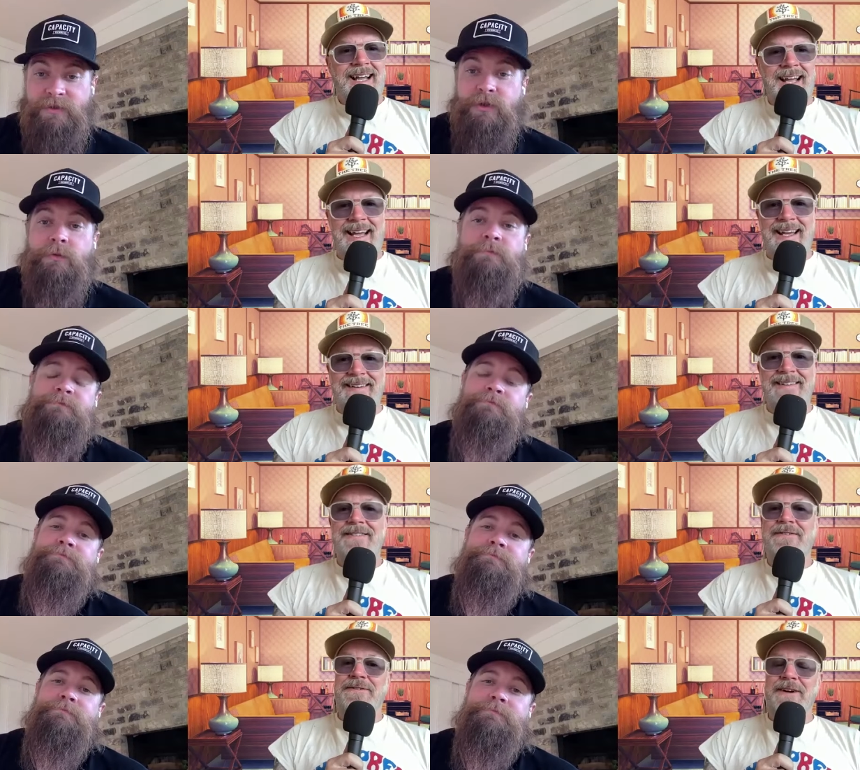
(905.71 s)
Speaker 1: It's true.
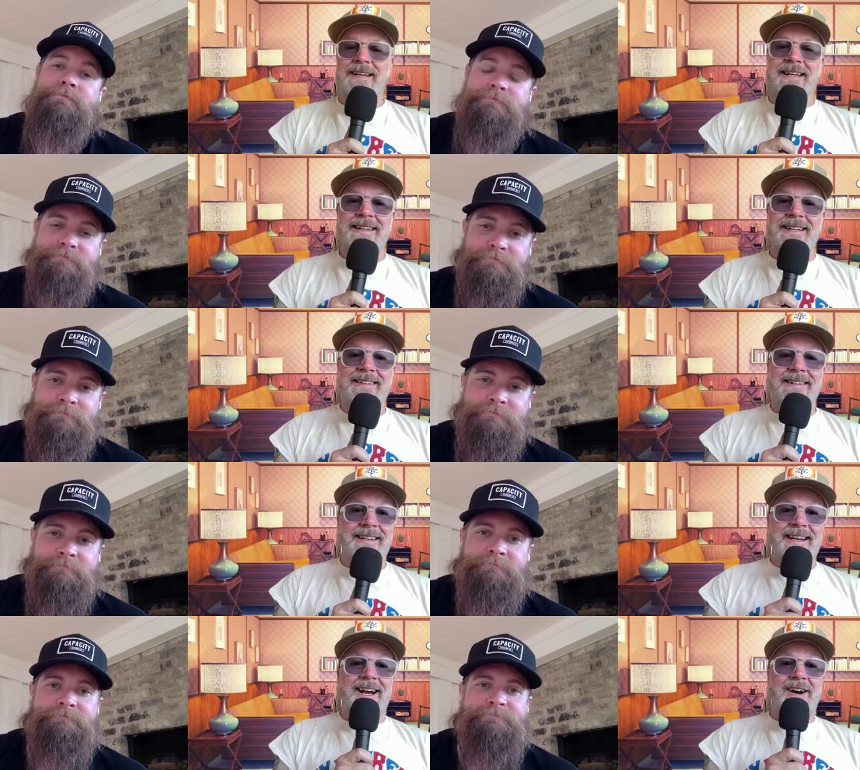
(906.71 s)
Fucking,
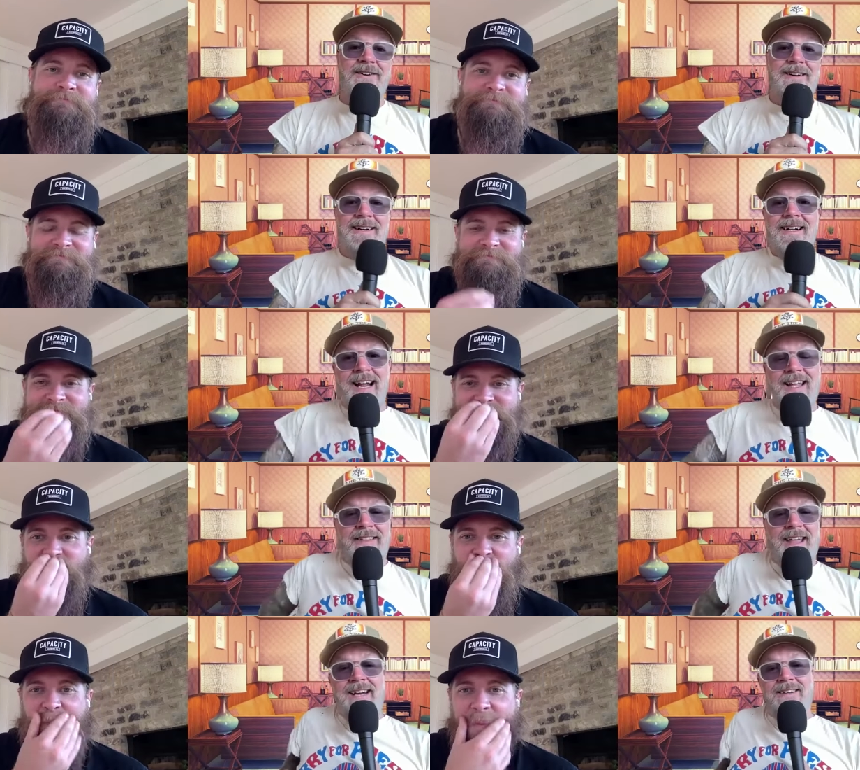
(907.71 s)
you know,
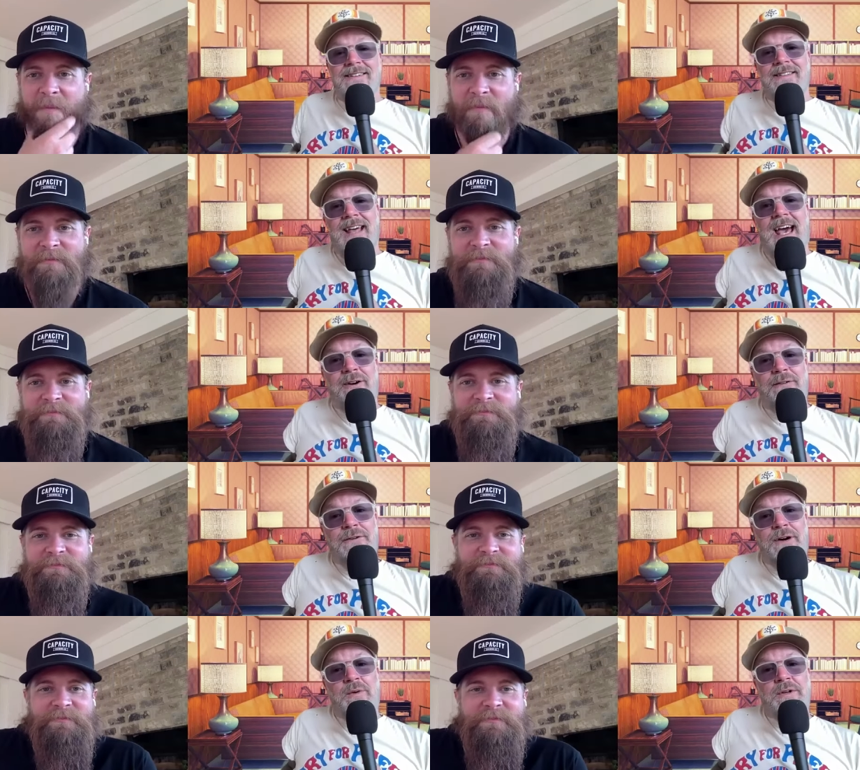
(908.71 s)
and that'll that'll
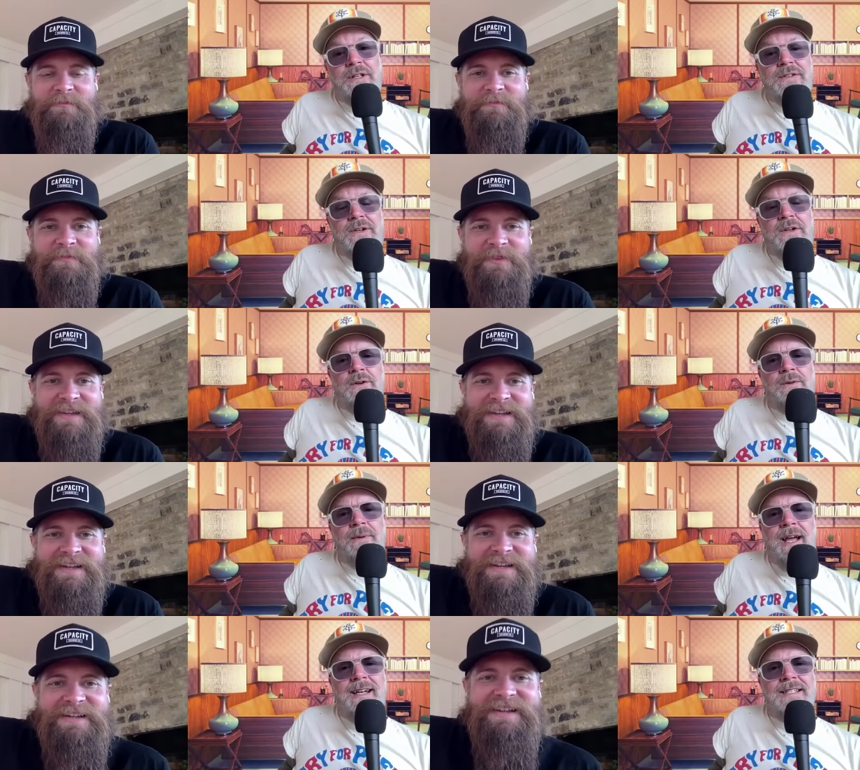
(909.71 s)
fuck with you too,
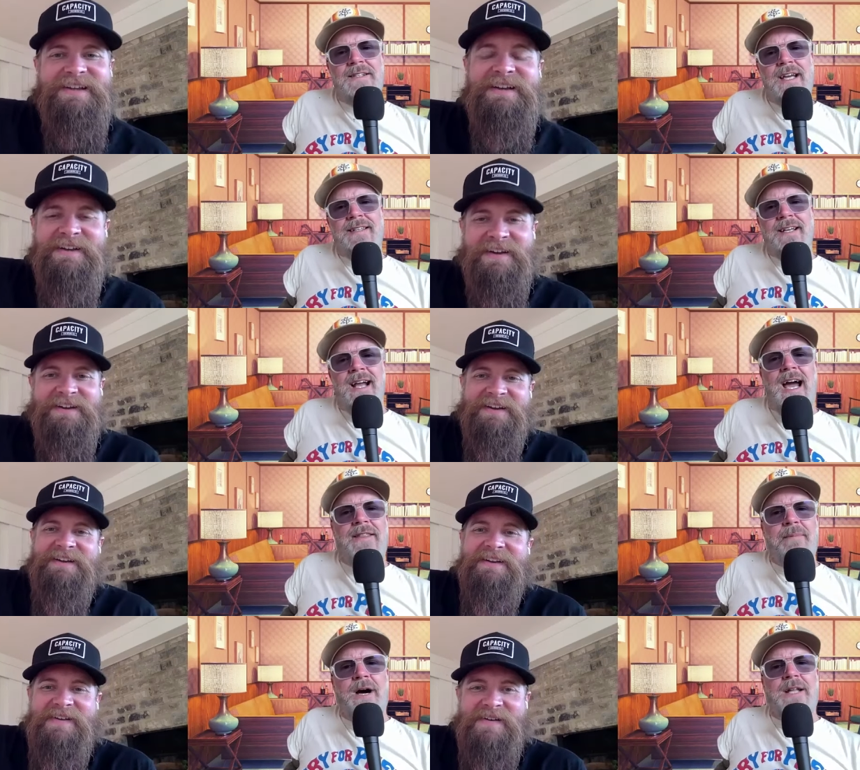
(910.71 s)
man. It's like the
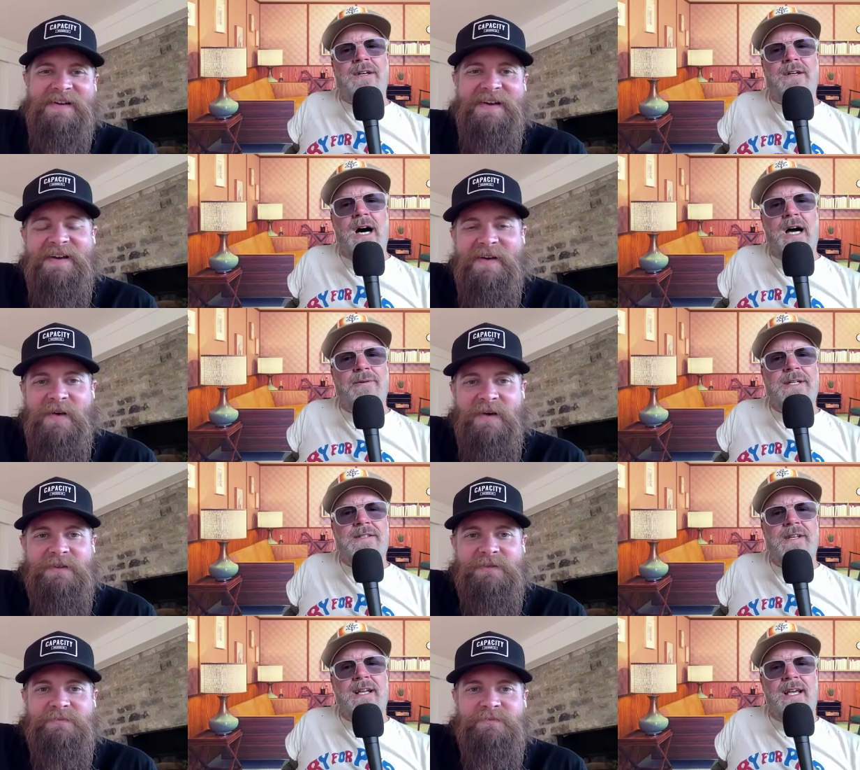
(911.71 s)
guy that bought the lottery
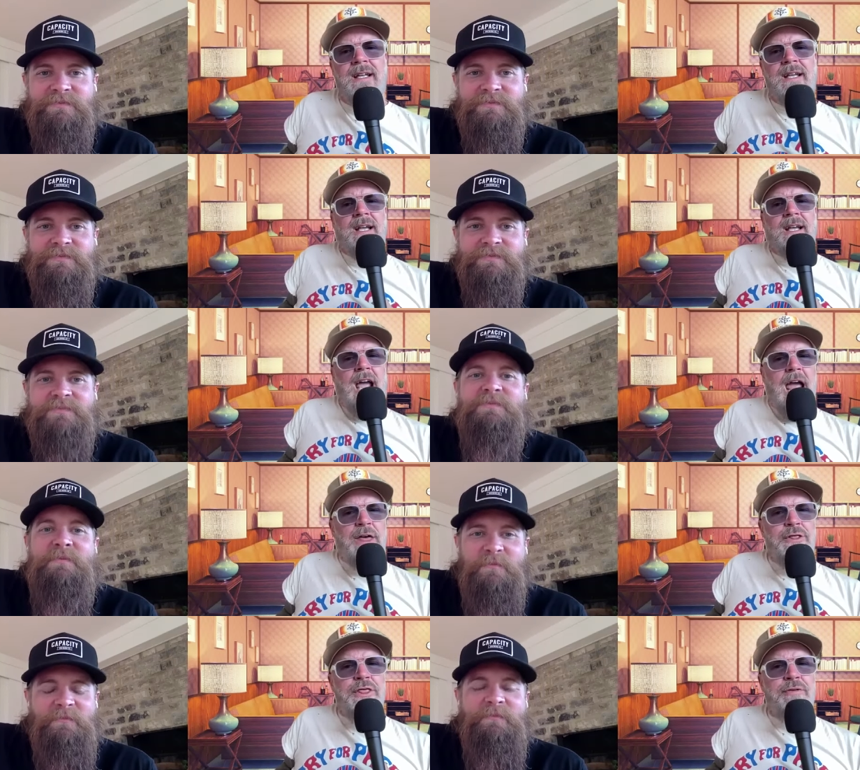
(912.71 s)
ticket
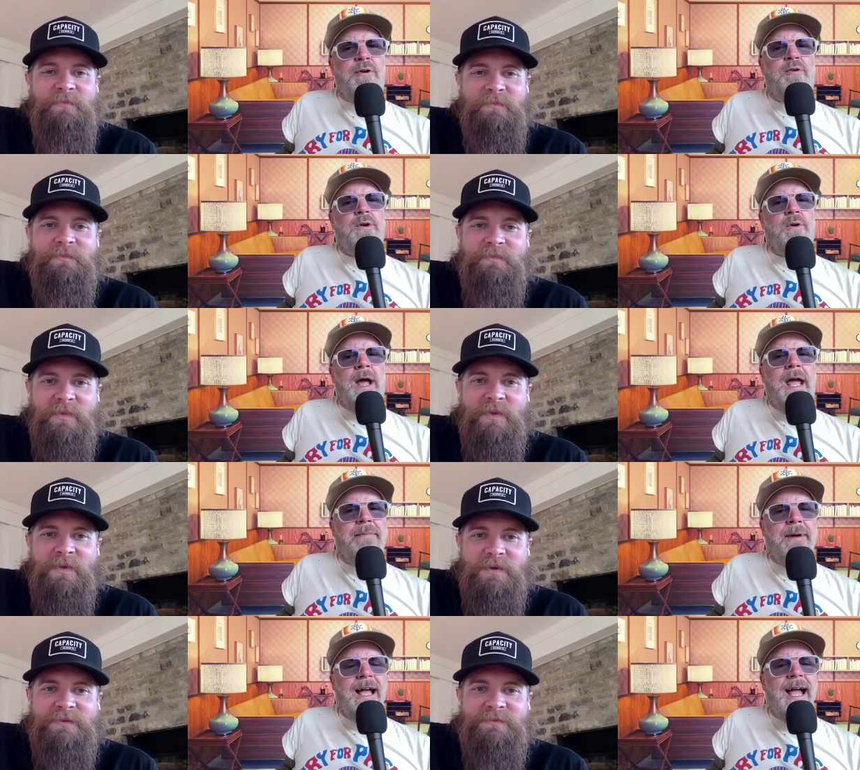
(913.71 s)
and threw it
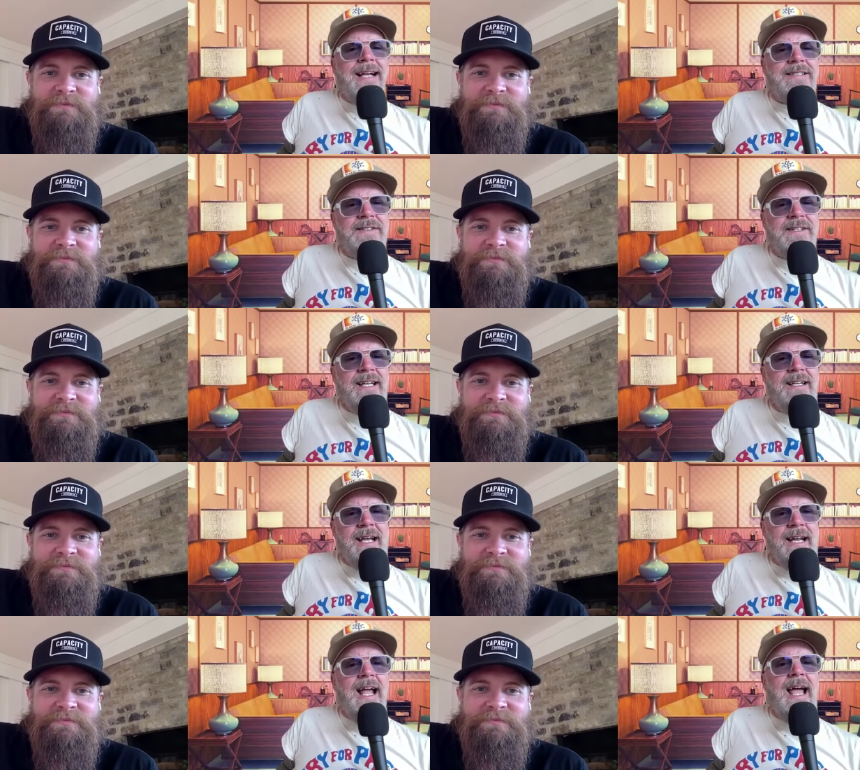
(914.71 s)
away by accident
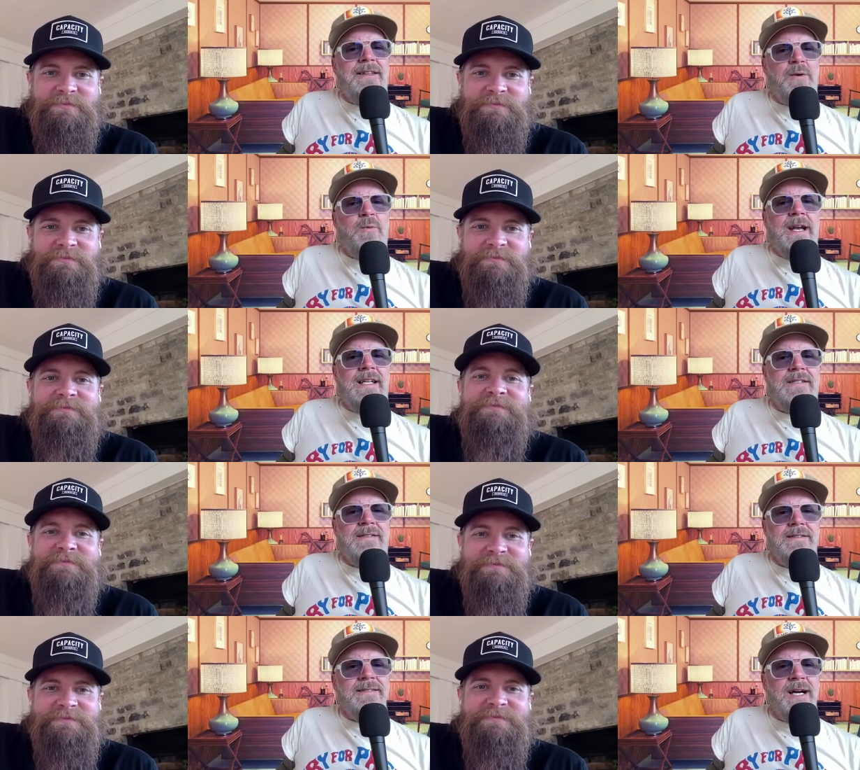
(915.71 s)
and had the
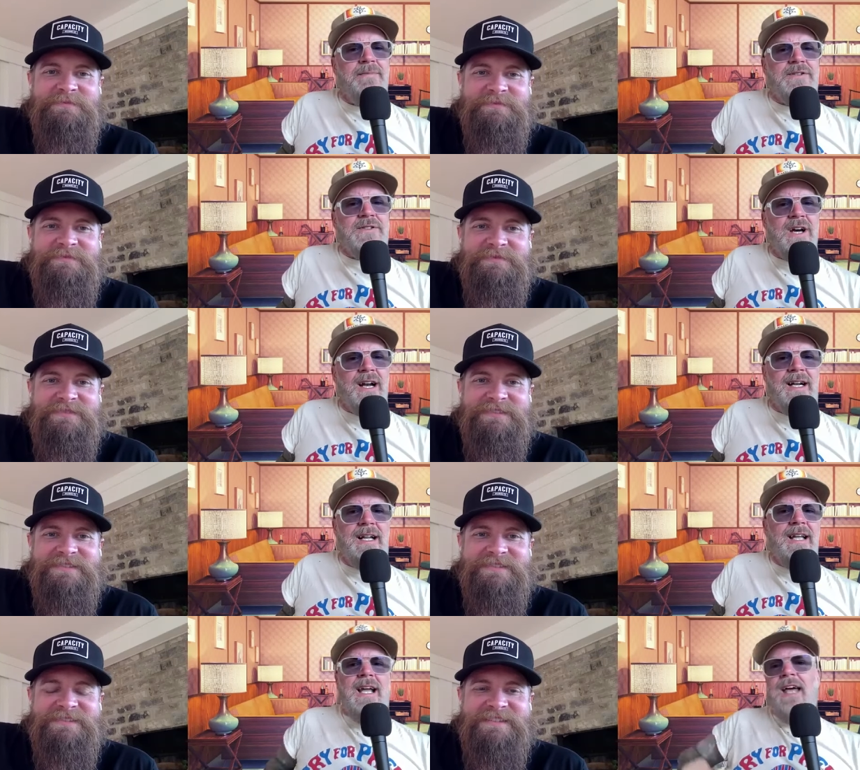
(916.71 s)
winning numbers on
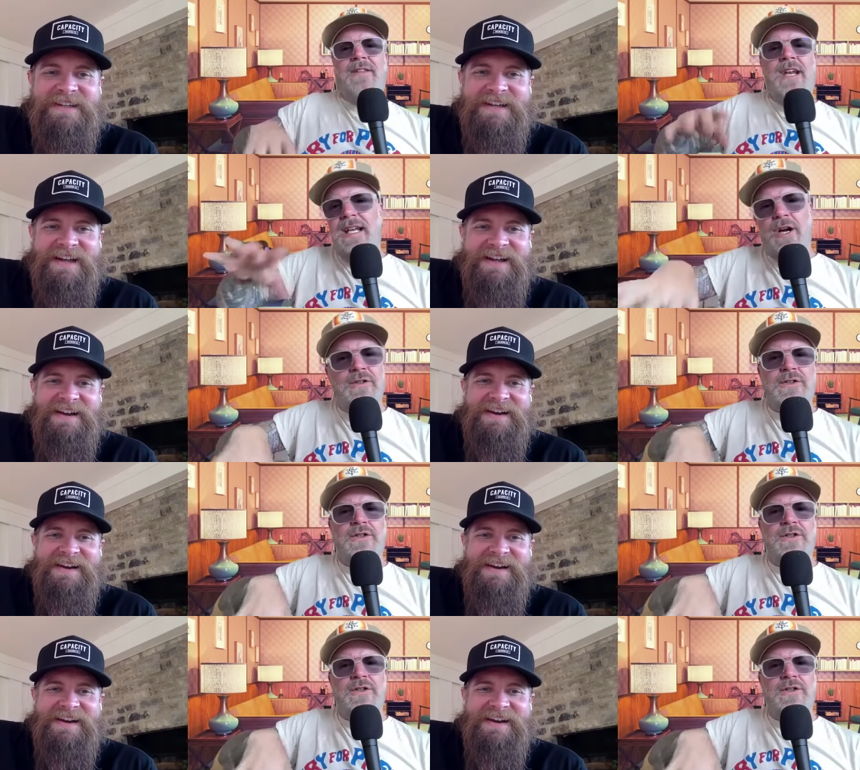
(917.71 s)
it. And then he goes